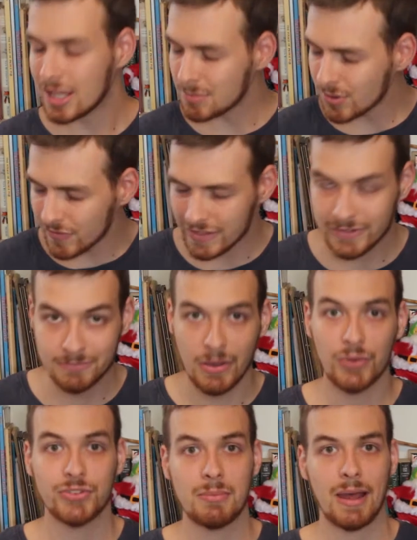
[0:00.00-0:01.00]
The movie is
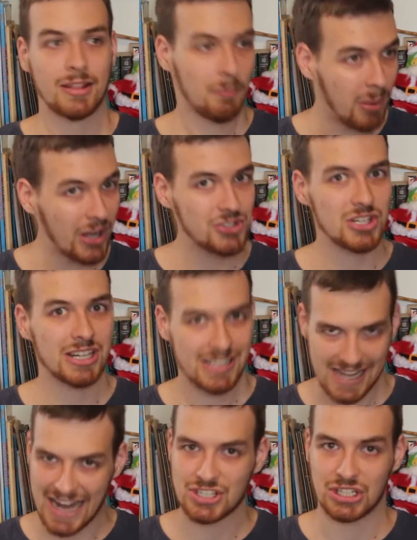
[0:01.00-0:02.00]
mostly about the punching and
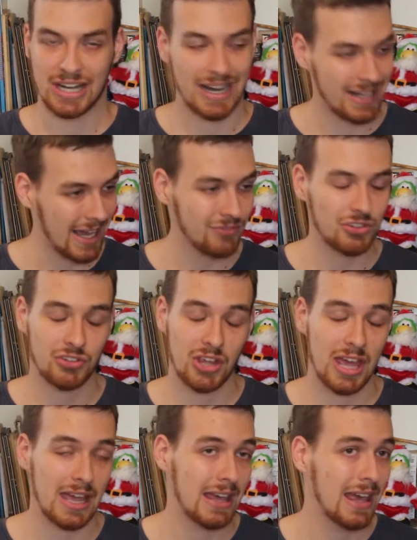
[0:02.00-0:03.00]
the action, and I have to
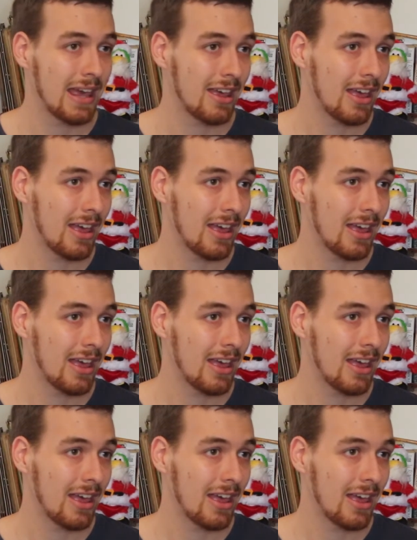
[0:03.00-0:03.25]
say,